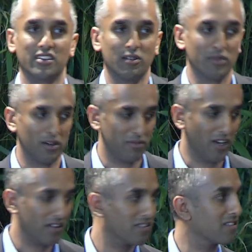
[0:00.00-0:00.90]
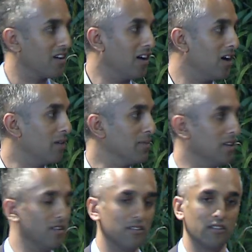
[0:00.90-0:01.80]
coming up next.
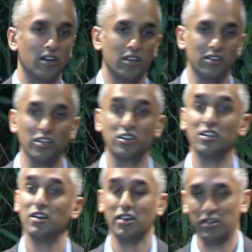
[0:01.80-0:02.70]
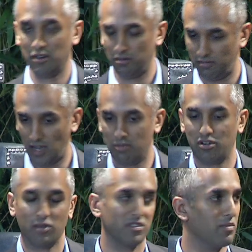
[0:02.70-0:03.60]
It is Nicolas. I
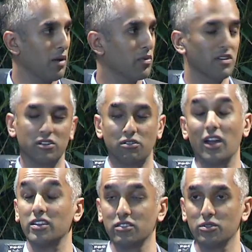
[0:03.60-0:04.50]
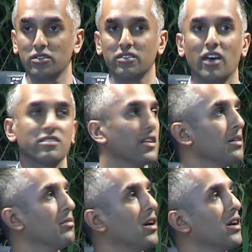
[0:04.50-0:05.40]
promised him I wouldn't try to do his last
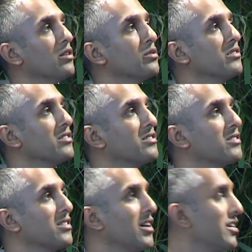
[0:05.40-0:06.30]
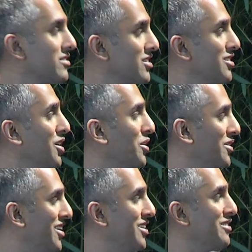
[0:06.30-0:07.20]
name, who's the CEO
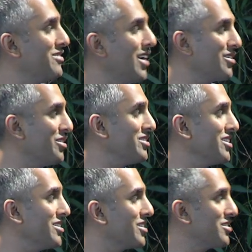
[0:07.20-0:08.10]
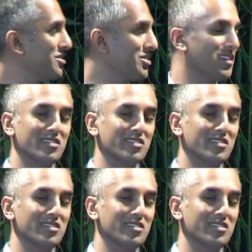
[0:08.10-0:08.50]
of Algolia, joining us